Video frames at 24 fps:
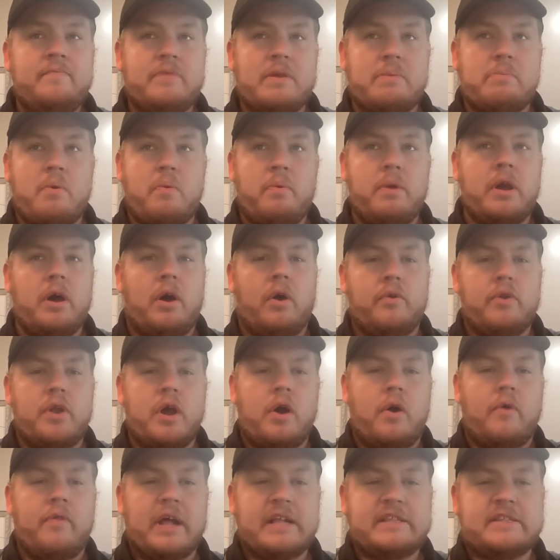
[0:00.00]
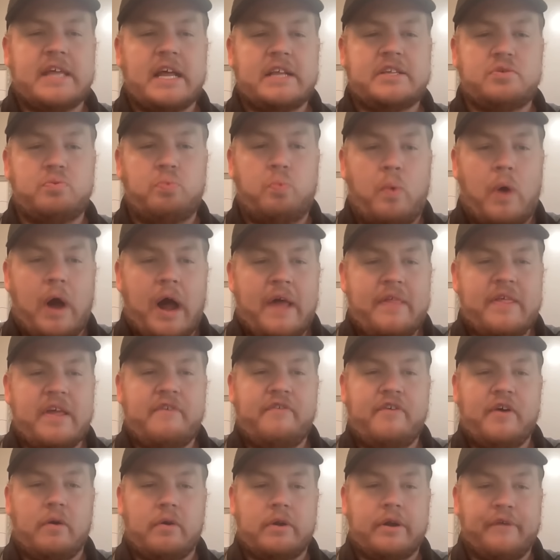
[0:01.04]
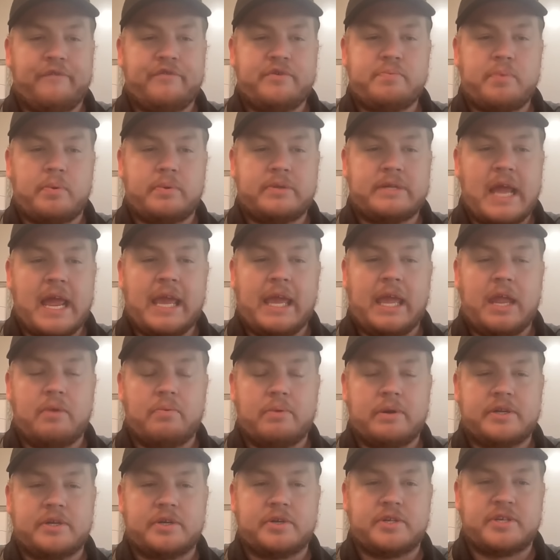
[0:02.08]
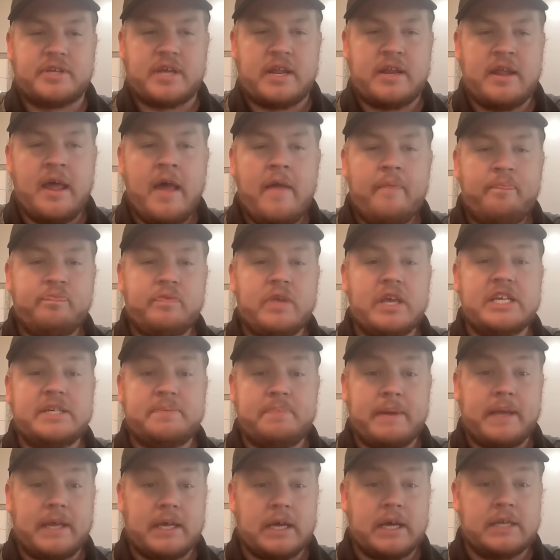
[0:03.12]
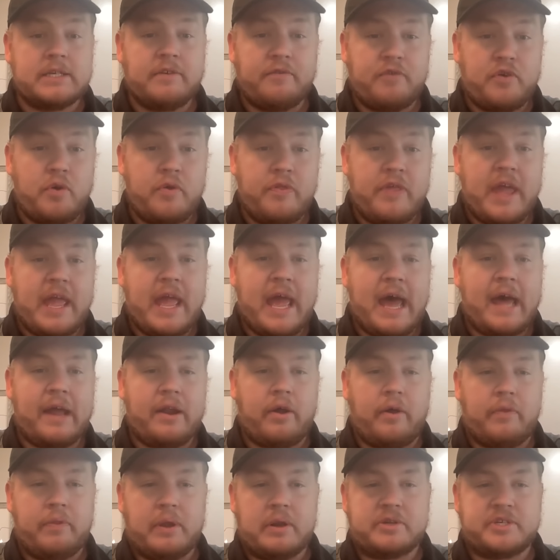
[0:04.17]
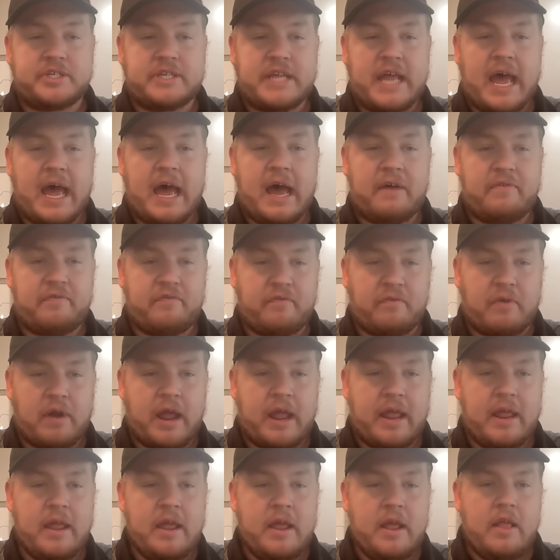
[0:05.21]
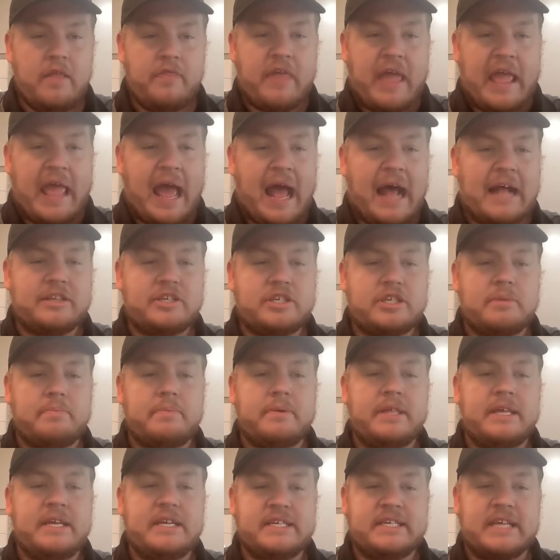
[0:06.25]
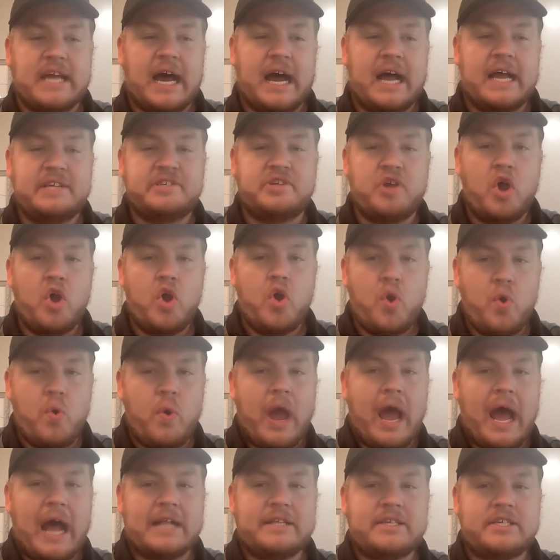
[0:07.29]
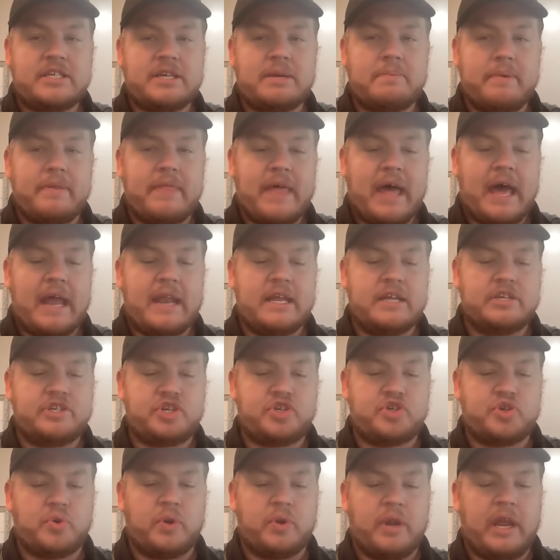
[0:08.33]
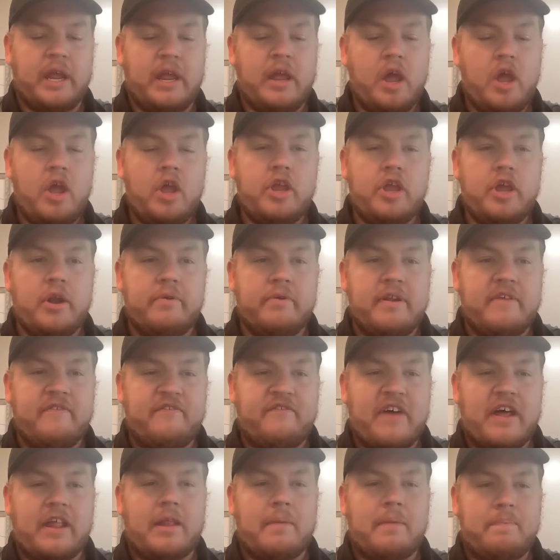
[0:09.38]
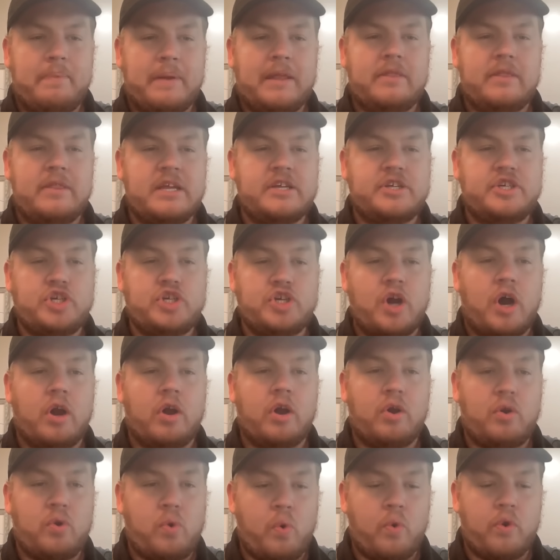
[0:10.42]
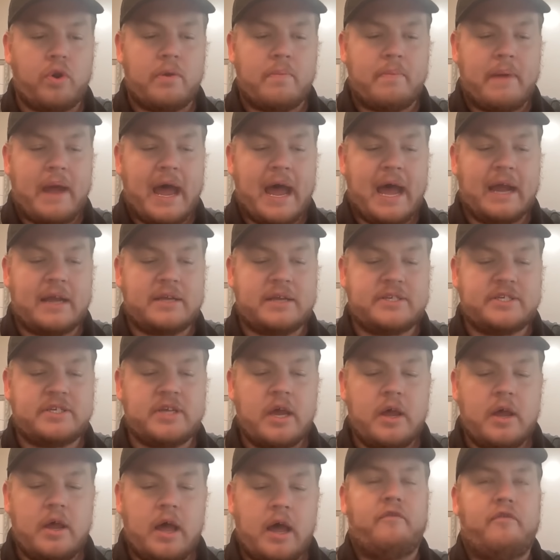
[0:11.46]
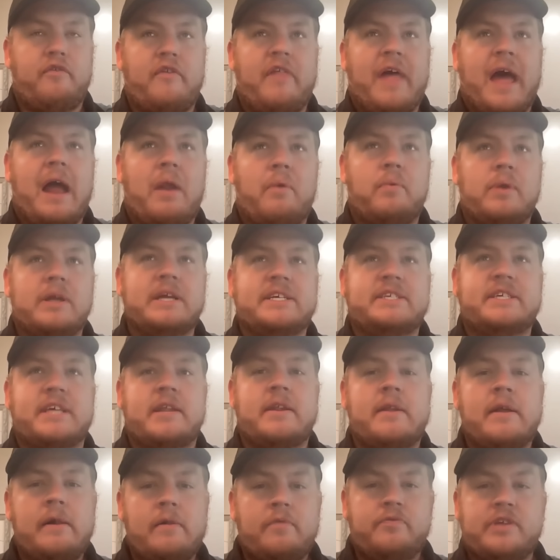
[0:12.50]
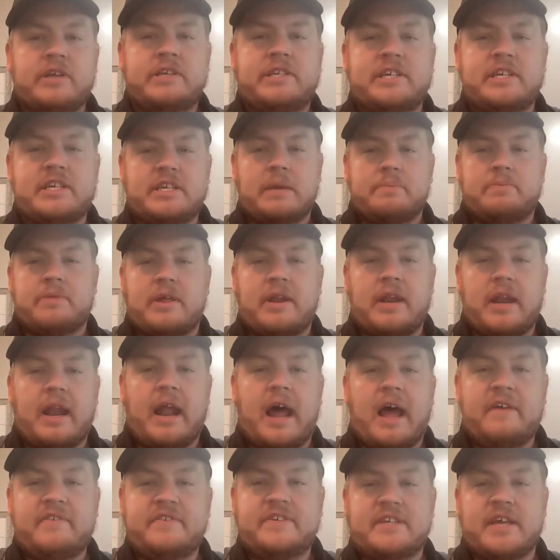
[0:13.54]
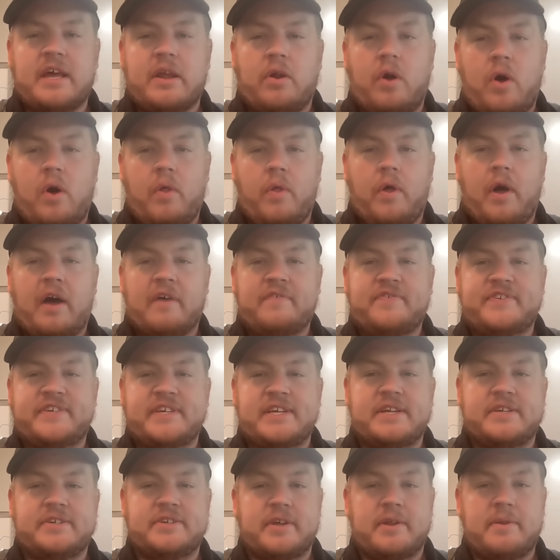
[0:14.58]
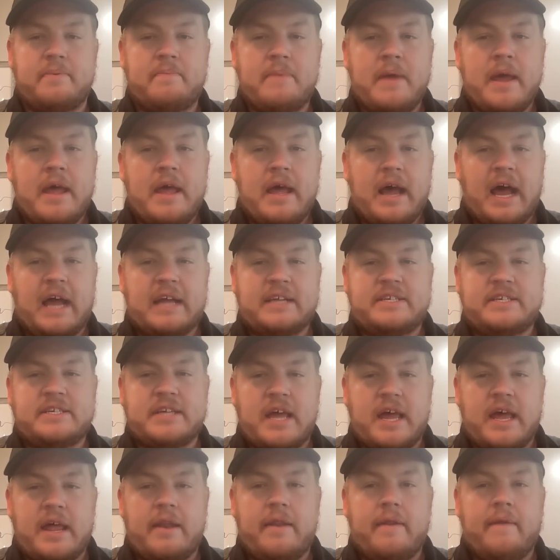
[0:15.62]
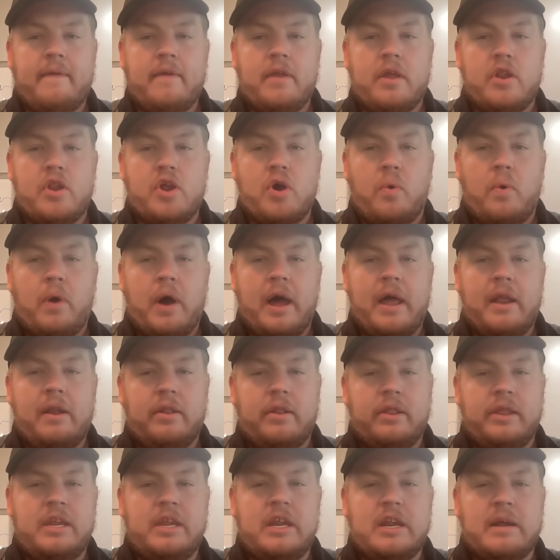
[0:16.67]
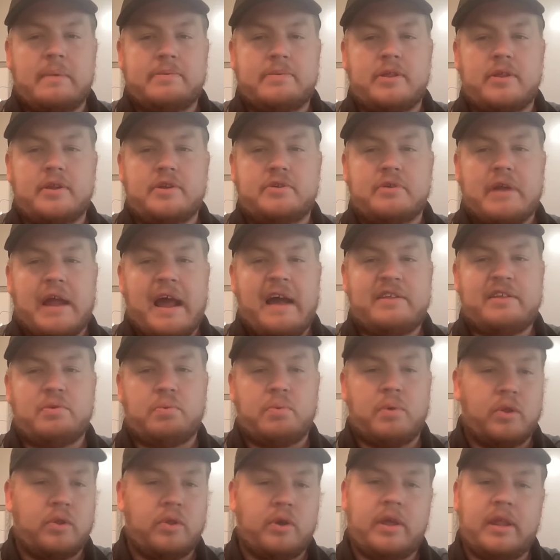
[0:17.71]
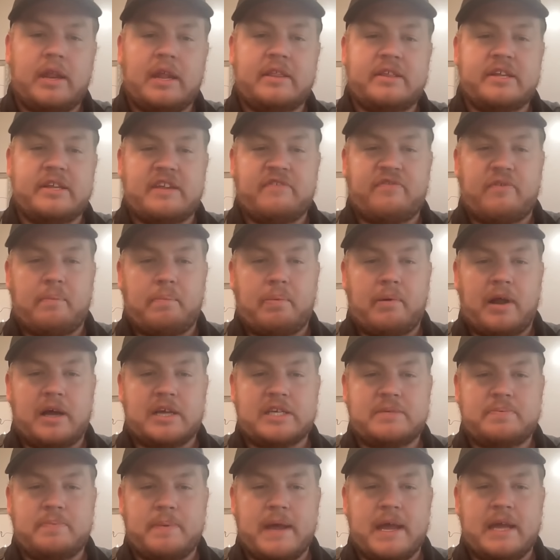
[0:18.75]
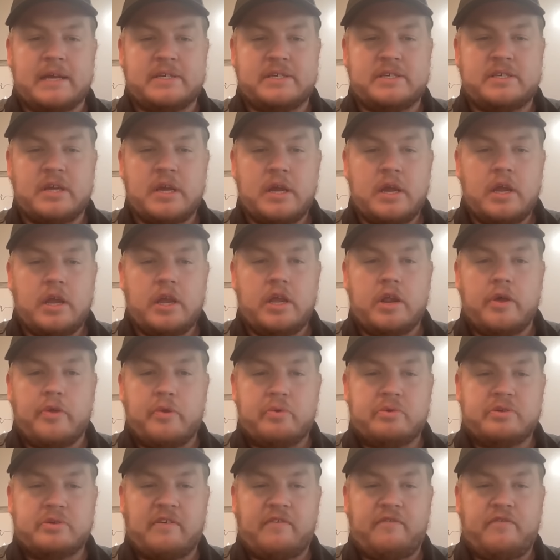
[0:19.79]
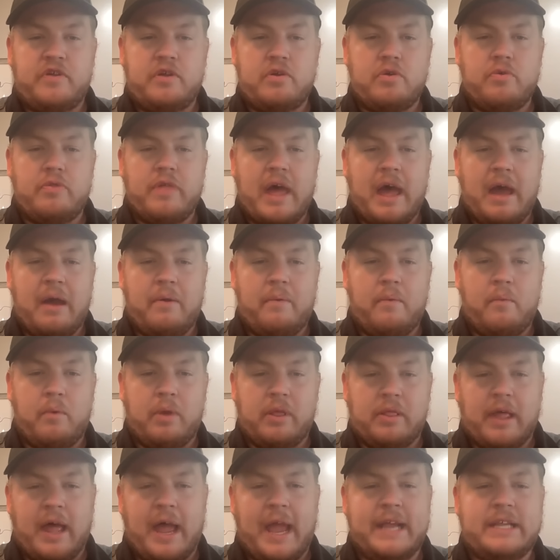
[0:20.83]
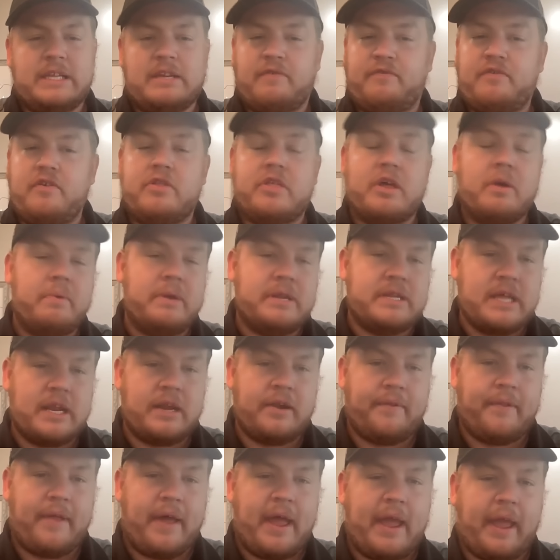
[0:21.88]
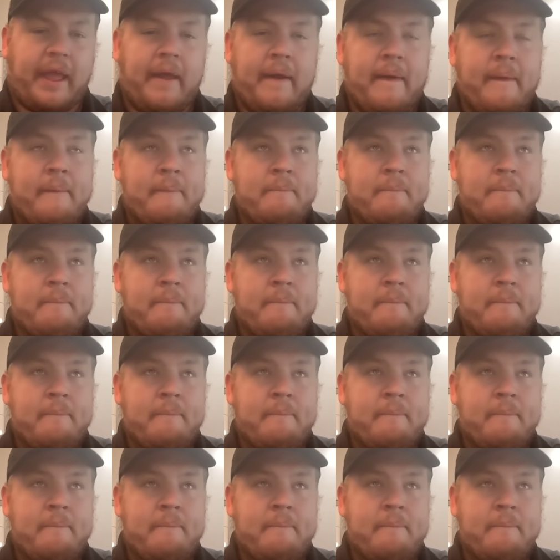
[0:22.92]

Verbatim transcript: I mean, we all know that that's why they felt comfortable taking Richardson is because of who they had on their staff, right? They had some of these guys who had some of that history, you know, developing these young quarterbacks. For that reason, this is something that I've said all offseason. I said, you know what, leading up to the draft, when we were looking at the different prospects, you know, there was a few that we liked, a few that we didn't like.